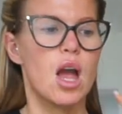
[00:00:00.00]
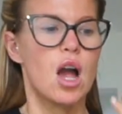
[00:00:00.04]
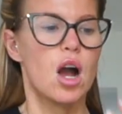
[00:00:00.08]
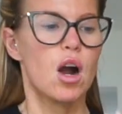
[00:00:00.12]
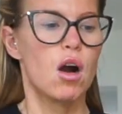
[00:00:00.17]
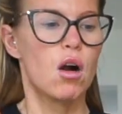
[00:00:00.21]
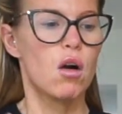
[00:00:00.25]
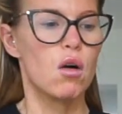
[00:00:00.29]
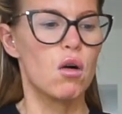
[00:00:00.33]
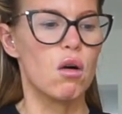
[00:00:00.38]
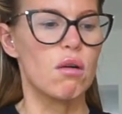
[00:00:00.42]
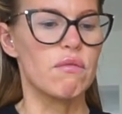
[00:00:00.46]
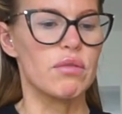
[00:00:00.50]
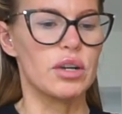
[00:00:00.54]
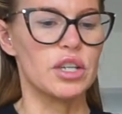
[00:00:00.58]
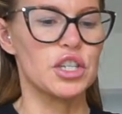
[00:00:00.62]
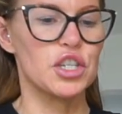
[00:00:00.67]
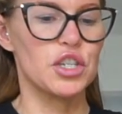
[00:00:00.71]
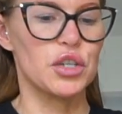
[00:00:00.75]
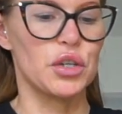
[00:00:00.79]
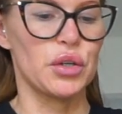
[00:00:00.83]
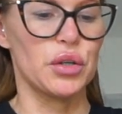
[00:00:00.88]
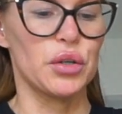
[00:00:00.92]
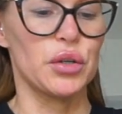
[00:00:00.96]
over
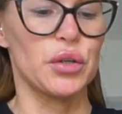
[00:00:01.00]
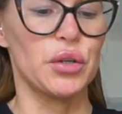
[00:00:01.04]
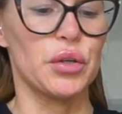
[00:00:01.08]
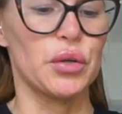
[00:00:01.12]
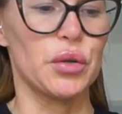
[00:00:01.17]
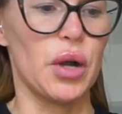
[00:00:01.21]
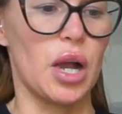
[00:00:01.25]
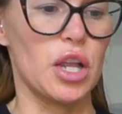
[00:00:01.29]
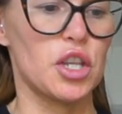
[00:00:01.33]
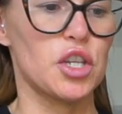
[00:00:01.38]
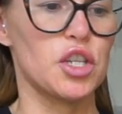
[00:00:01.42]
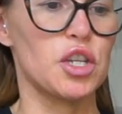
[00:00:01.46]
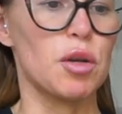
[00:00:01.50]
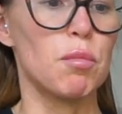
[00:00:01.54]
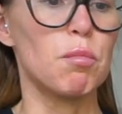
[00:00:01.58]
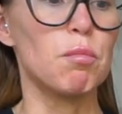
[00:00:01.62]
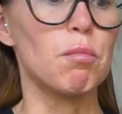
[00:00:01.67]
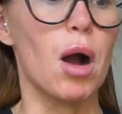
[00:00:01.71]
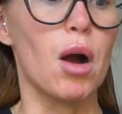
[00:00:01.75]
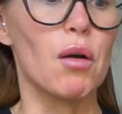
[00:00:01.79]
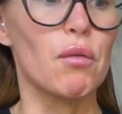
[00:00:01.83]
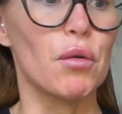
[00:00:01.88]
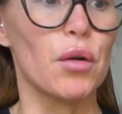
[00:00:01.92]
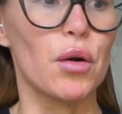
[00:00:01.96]
to
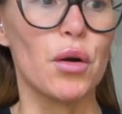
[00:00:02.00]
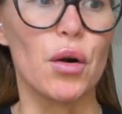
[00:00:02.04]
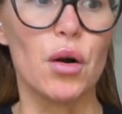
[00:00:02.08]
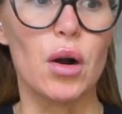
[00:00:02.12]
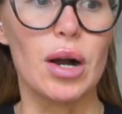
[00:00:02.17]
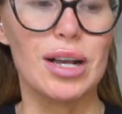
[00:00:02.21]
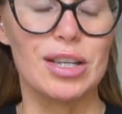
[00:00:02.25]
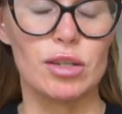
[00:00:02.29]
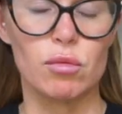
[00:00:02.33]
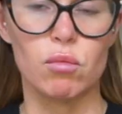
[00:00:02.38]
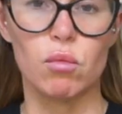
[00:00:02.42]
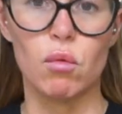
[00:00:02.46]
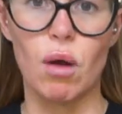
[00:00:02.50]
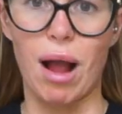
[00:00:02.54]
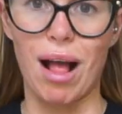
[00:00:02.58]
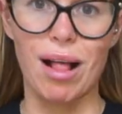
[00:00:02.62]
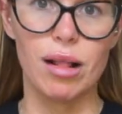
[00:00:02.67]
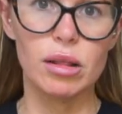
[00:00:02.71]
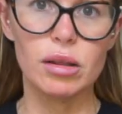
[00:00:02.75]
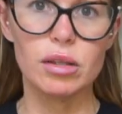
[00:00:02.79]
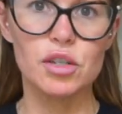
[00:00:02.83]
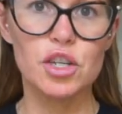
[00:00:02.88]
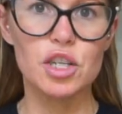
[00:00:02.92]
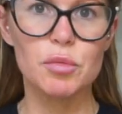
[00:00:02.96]
tomorrow as
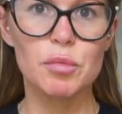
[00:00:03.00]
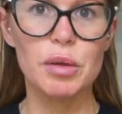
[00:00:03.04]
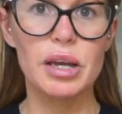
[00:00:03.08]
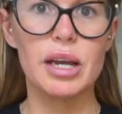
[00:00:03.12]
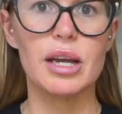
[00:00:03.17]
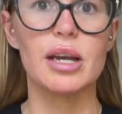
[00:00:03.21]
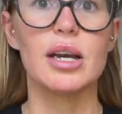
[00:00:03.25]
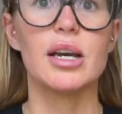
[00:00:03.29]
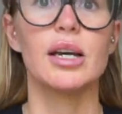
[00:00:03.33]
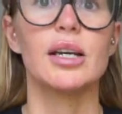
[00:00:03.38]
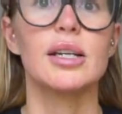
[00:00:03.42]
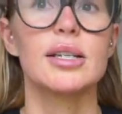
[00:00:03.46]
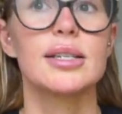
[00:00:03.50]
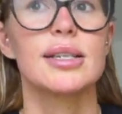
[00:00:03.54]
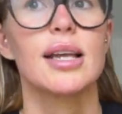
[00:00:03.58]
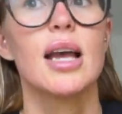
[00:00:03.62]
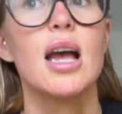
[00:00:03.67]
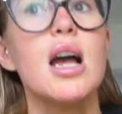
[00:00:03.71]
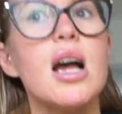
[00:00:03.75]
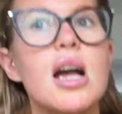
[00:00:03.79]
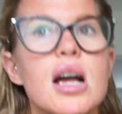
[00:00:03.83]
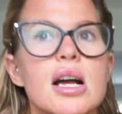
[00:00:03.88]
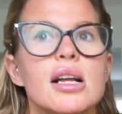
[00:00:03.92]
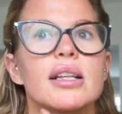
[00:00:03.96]
well, just because
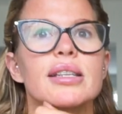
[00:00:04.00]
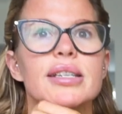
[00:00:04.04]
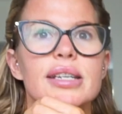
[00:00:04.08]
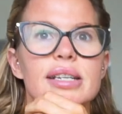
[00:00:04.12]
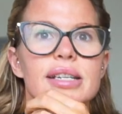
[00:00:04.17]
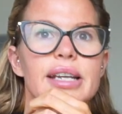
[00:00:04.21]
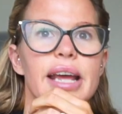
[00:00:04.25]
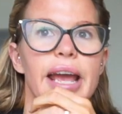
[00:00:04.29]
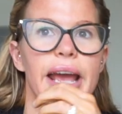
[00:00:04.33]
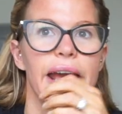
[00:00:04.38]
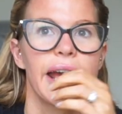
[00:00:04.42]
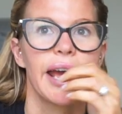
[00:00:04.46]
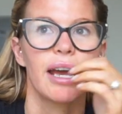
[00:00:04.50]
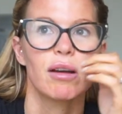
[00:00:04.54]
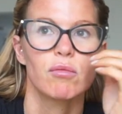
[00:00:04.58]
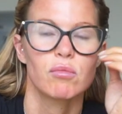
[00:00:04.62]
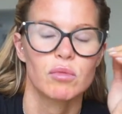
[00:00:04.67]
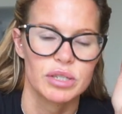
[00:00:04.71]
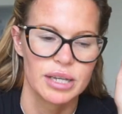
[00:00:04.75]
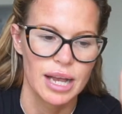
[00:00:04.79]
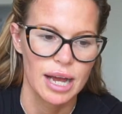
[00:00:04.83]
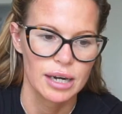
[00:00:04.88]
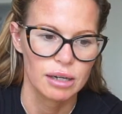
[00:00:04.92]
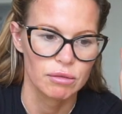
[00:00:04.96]
today
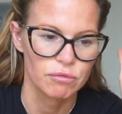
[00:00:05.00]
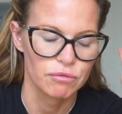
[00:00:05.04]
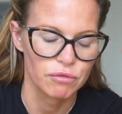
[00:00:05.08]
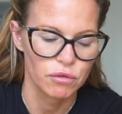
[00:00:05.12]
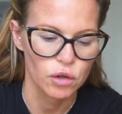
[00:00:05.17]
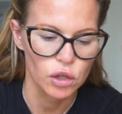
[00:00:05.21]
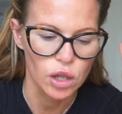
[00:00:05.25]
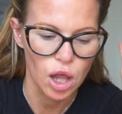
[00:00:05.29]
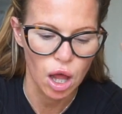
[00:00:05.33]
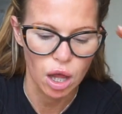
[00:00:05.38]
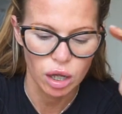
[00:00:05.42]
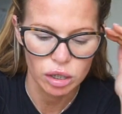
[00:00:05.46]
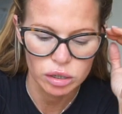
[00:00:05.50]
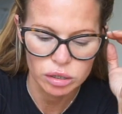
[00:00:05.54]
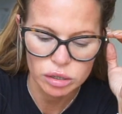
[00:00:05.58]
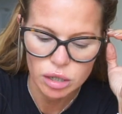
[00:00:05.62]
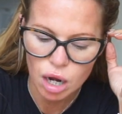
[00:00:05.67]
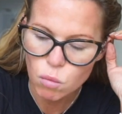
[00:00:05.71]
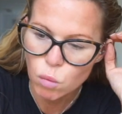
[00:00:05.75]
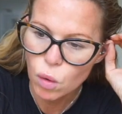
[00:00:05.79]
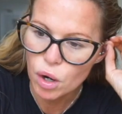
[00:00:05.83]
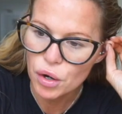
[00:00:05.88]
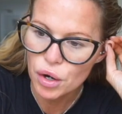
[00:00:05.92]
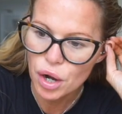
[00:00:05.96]
was kind of full on
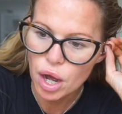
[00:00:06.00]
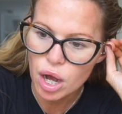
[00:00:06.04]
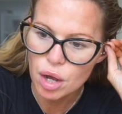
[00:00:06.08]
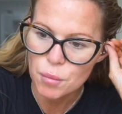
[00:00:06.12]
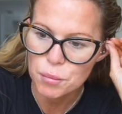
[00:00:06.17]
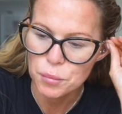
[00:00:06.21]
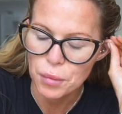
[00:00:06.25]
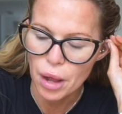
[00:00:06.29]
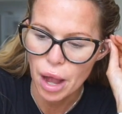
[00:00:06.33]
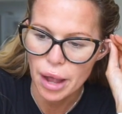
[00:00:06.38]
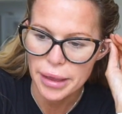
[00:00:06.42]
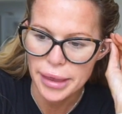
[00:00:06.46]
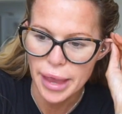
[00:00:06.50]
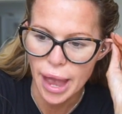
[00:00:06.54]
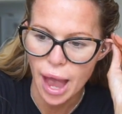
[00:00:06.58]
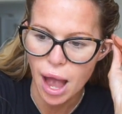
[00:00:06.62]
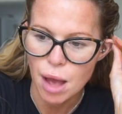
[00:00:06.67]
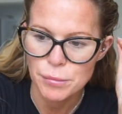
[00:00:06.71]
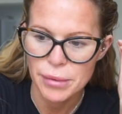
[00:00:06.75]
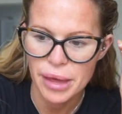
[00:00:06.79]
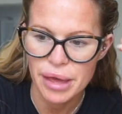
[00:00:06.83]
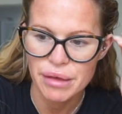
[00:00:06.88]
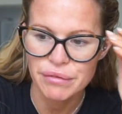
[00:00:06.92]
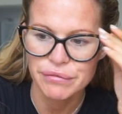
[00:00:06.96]
and whatnot. But yeah, I
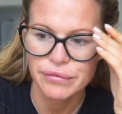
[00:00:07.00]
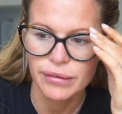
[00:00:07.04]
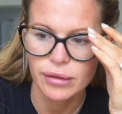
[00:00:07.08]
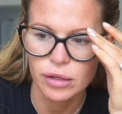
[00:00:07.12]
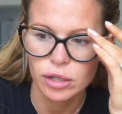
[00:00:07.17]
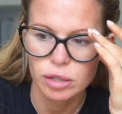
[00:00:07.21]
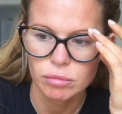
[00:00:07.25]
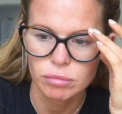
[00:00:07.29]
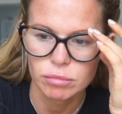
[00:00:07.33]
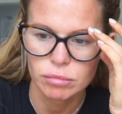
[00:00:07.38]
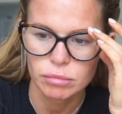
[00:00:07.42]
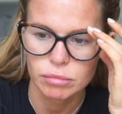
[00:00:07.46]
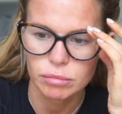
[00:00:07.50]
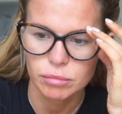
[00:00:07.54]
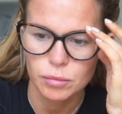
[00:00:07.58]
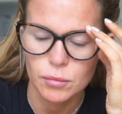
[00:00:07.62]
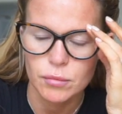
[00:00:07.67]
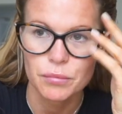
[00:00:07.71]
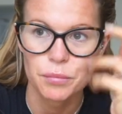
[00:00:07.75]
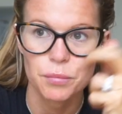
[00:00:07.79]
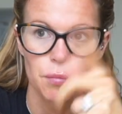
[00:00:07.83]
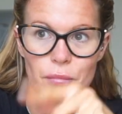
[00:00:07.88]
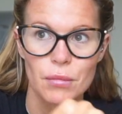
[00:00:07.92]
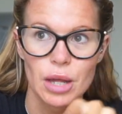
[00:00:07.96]
may film
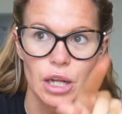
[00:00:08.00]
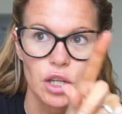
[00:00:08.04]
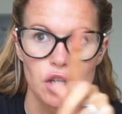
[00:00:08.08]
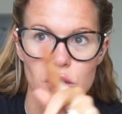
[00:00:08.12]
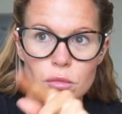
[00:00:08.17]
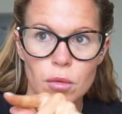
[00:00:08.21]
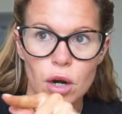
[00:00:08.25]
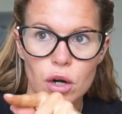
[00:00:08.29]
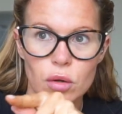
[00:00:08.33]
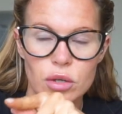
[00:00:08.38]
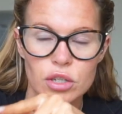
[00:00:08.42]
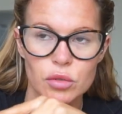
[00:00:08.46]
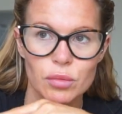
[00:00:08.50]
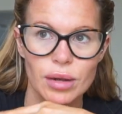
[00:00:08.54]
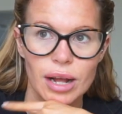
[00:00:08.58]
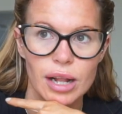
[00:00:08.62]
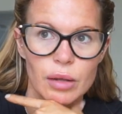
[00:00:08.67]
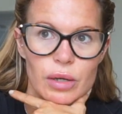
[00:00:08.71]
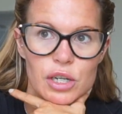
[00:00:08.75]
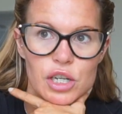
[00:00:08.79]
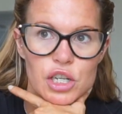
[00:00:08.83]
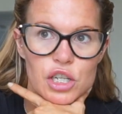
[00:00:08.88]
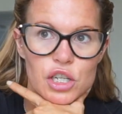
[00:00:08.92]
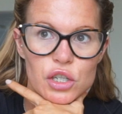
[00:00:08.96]
tomorrow as well,
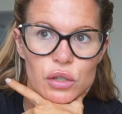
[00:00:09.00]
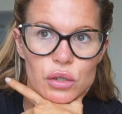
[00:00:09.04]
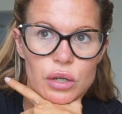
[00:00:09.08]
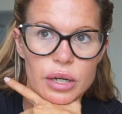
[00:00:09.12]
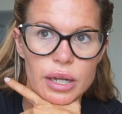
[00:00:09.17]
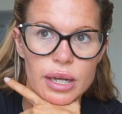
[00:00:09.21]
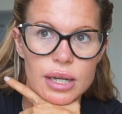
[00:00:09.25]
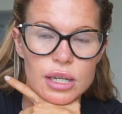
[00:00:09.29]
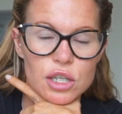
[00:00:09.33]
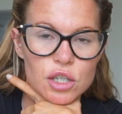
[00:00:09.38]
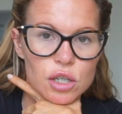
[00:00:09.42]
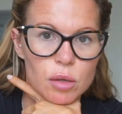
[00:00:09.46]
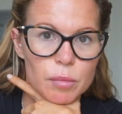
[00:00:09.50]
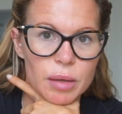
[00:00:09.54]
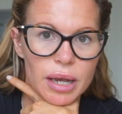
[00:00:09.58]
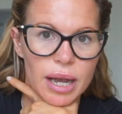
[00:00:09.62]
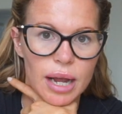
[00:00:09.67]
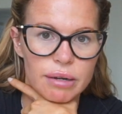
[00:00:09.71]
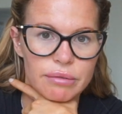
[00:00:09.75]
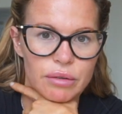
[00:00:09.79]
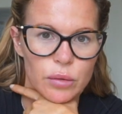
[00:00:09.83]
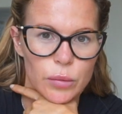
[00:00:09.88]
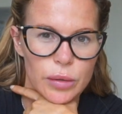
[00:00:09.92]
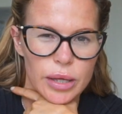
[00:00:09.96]
which is Sunday, so it'll be
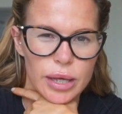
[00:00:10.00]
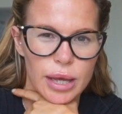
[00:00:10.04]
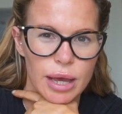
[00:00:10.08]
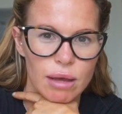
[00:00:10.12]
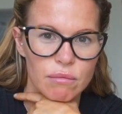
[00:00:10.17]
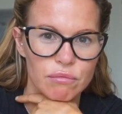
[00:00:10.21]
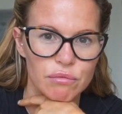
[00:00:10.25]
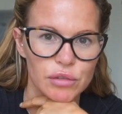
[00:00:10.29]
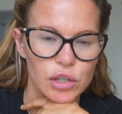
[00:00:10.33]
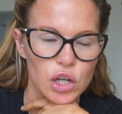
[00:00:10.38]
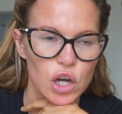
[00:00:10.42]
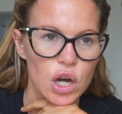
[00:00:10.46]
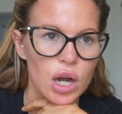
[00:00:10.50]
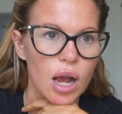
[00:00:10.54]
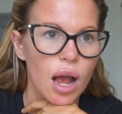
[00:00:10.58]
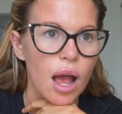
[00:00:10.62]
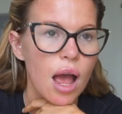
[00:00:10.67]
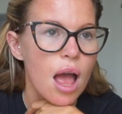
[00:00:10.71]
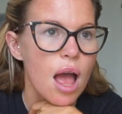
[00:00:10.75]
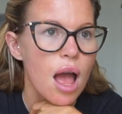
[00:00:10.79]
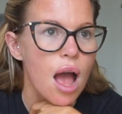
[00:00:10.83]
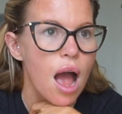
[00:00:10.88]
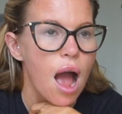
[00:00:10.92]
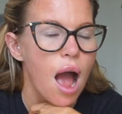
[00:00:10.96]
kind of a weekend vlog.
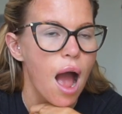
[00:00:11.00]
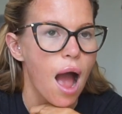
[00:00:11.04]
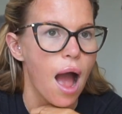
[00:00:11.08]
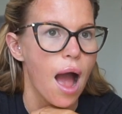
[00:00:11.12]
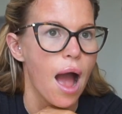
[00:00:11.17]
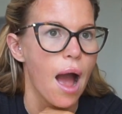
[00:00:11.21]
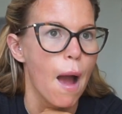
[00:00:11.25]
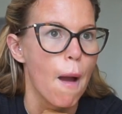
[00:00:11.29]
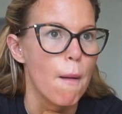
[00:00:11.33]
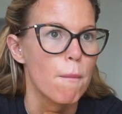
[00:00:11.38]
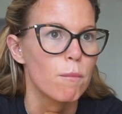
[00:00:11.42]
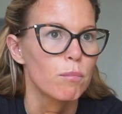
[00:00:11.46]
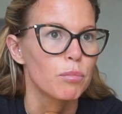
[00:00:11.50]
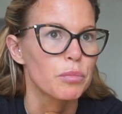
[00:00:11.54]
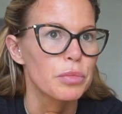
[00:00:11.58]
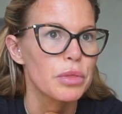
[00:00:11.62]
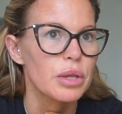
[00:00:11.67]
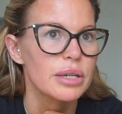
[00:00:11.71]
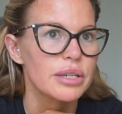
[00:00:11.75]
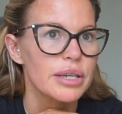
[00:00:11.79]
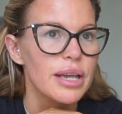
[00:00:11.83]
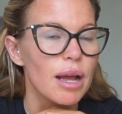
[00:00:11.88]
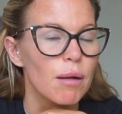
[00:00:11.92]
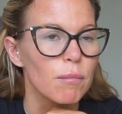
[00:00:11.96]

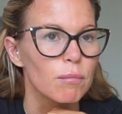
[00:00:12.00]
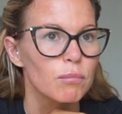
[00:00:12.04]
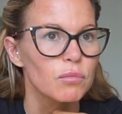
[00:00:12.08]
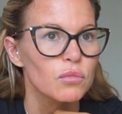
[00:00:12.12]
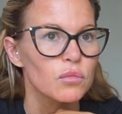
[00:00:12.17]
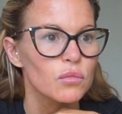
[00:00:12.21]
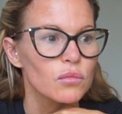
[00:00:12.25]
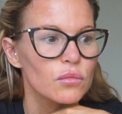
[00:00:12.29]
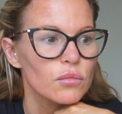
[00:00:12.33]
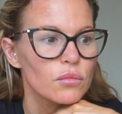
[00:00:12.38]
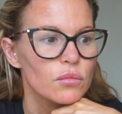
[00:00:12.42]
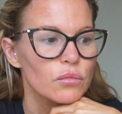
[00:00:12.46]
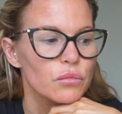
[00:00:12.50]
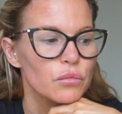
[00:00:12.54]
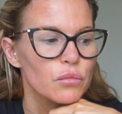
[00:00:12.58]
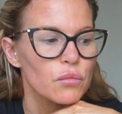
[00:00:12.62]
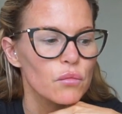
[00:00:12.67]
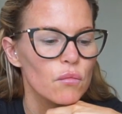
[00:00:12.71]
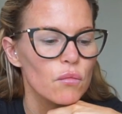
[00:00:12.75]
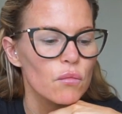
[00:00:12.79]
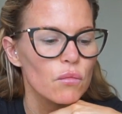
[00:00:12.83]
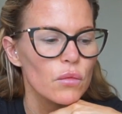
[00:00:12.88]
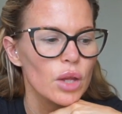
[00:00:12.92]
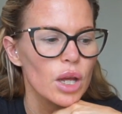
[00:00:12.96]
So yeah,
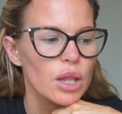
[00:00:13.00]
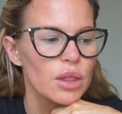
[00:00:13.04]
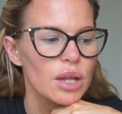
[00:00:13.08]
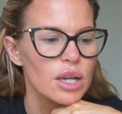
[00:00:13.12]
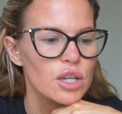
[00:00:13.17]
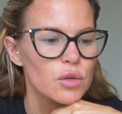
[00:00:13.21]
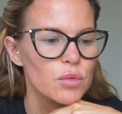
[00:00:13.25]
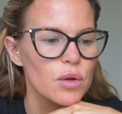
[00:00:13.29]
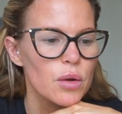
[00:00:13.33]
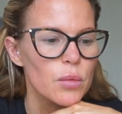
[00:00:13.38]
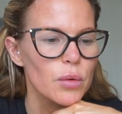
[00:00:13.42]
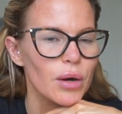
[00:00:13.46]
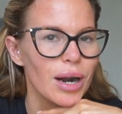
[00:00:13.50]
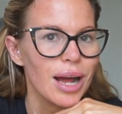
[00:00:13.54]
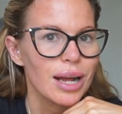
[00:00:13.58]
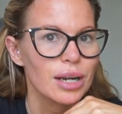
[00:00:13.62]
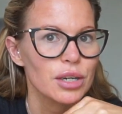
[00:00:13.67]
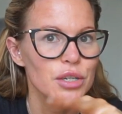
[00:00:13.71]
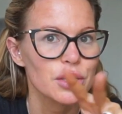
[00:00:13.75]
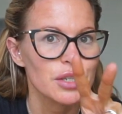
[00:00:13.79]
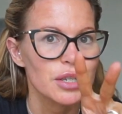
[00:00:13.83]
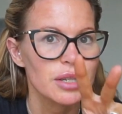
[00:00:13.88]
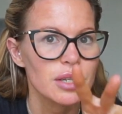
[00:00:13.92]
that's where we're at just at